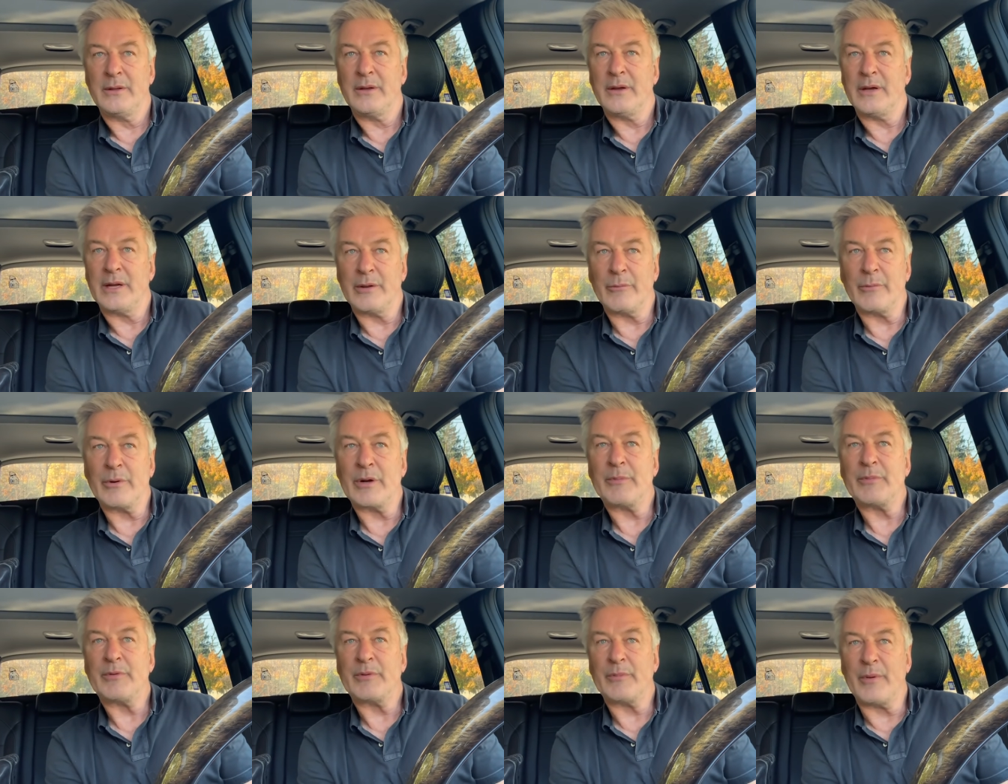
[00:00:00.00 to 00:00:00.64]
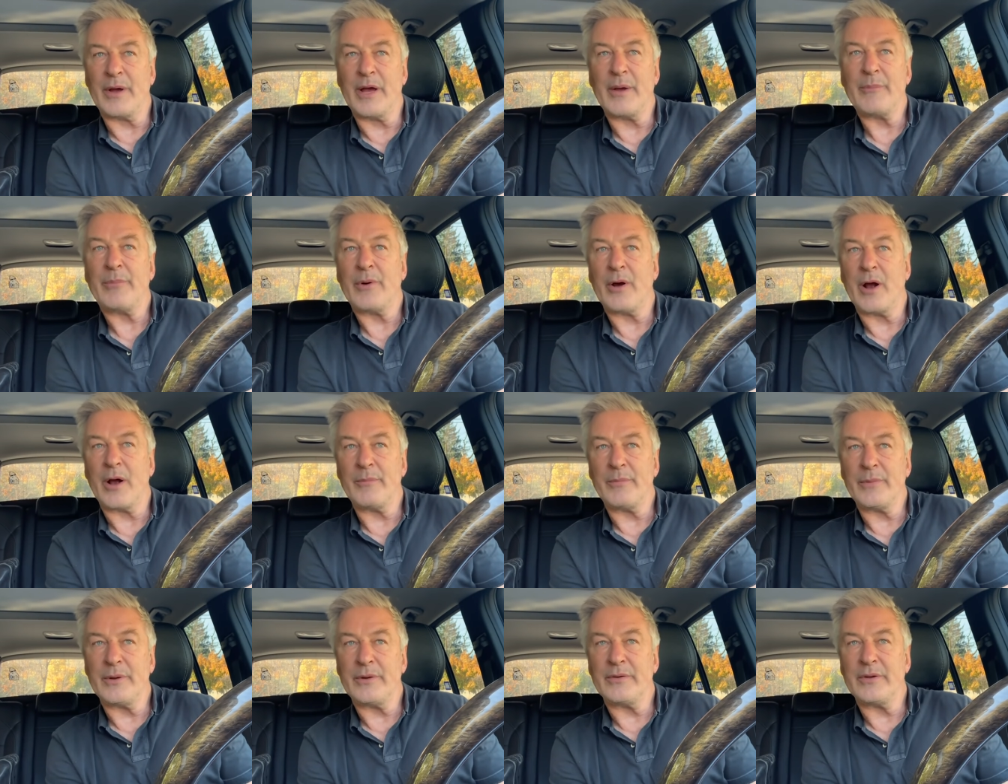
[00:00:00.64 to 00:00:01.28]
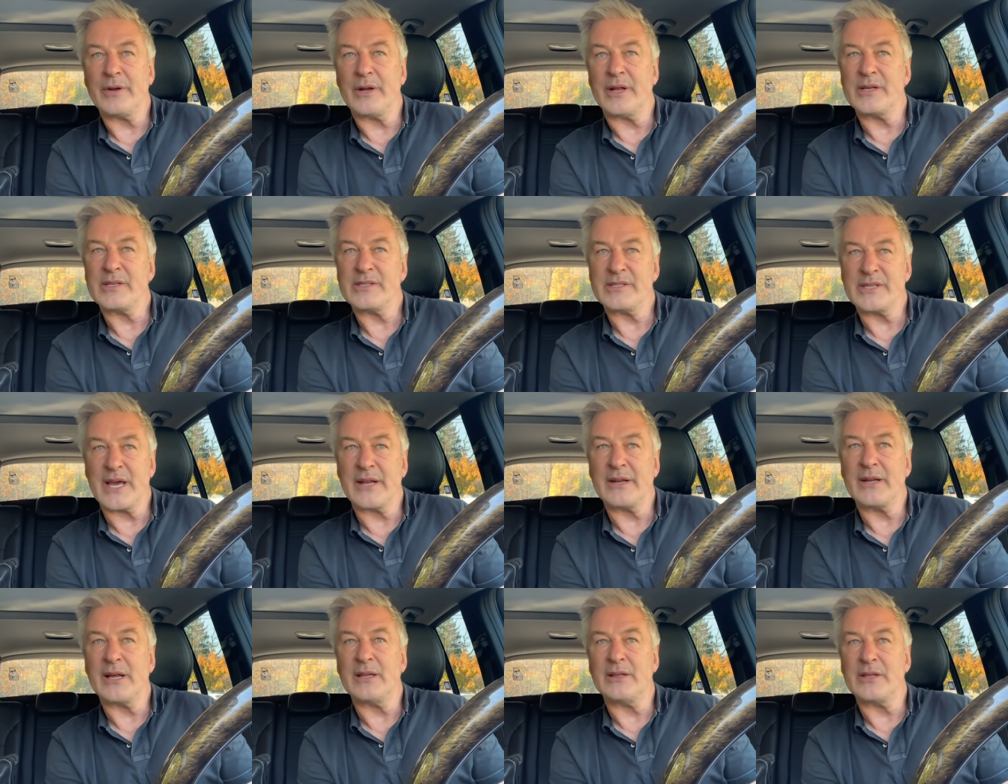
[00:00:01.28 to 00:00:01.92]
And I went up to my apartment and I
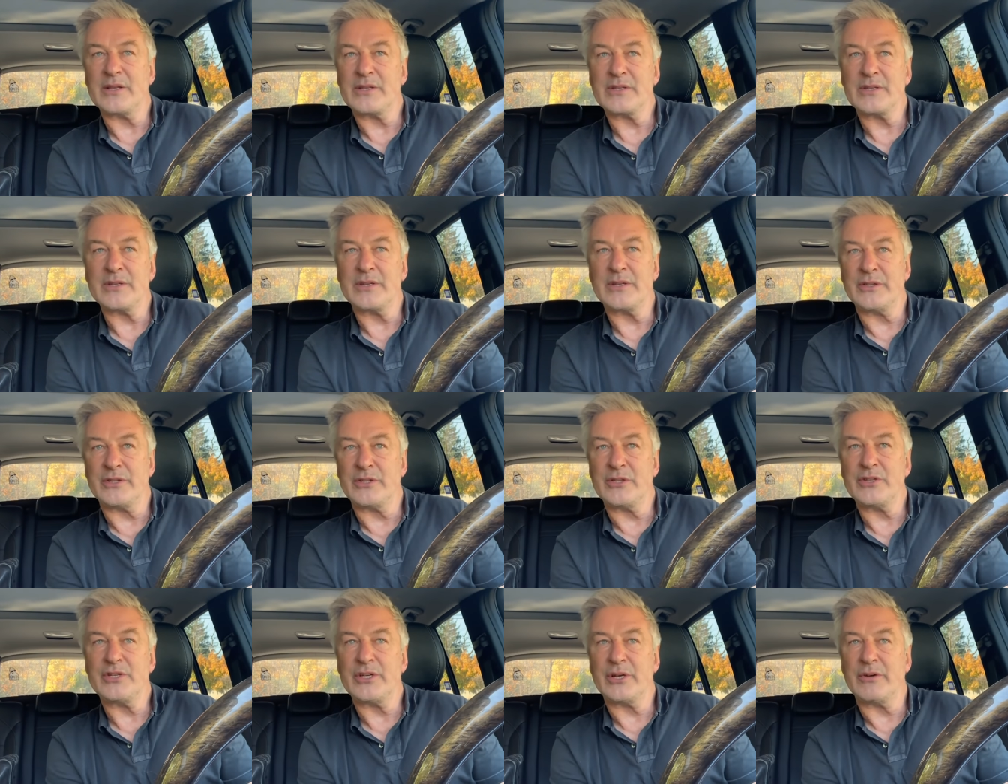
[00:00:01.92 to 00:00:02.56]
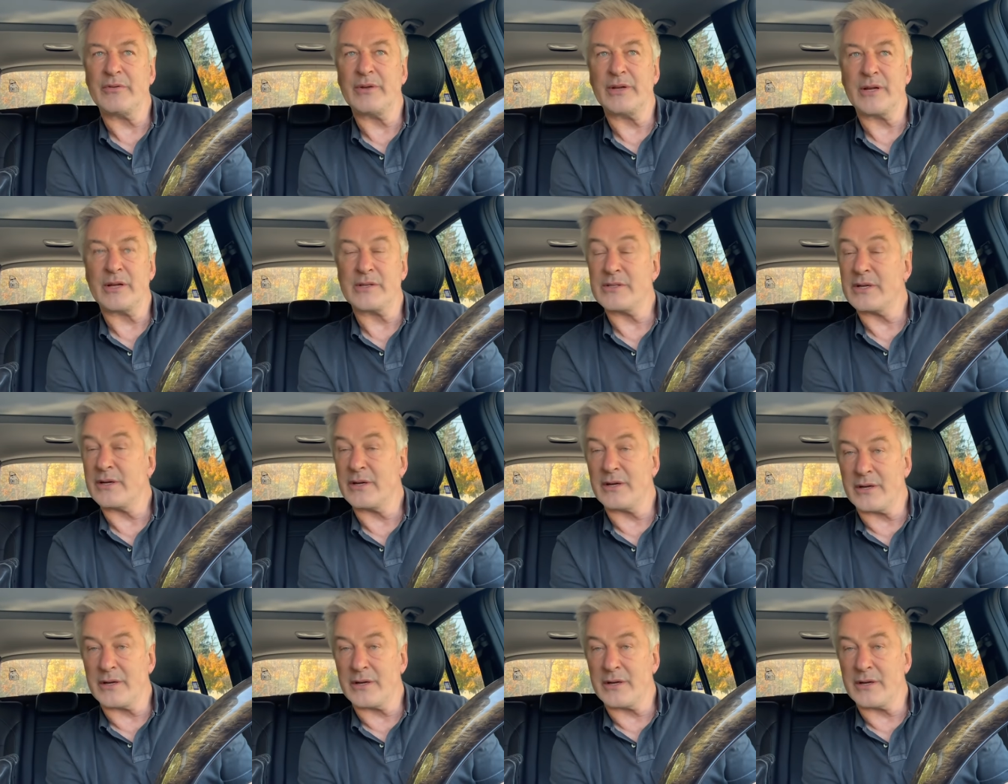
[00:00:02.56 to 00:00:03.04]
sat and I listened to the cheering outside,